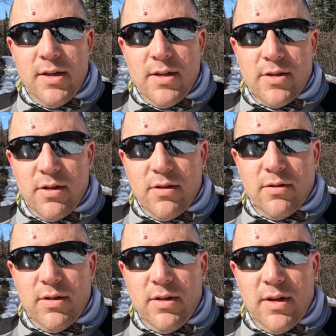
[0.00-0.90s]

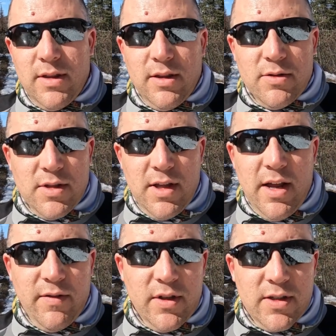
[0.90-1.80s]
So I think there's a lot
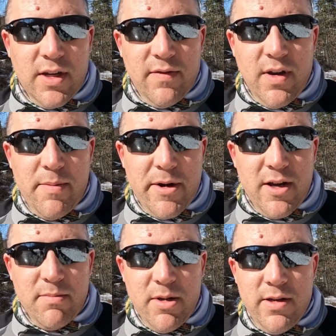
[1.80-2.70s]
of good stuff coming
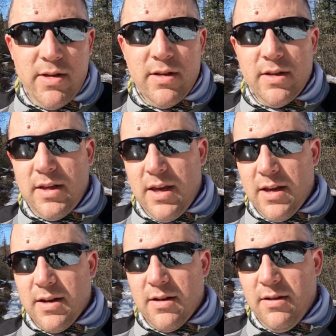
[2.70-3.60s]
up,
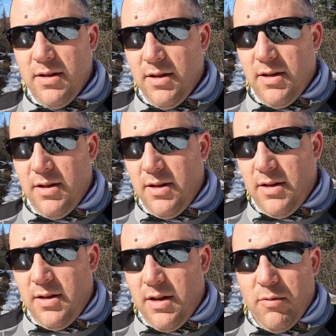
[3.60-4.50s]
and
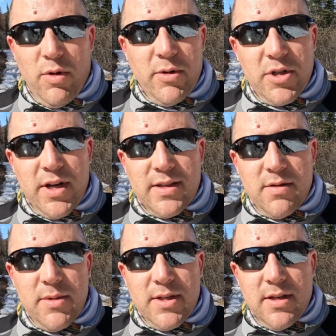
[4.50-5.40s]
I wouldn't want you guys to
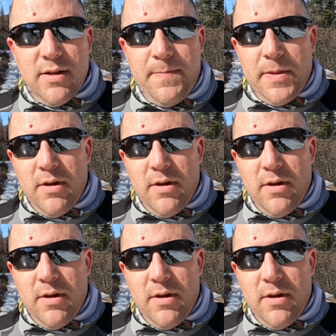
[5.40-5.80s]
miss it.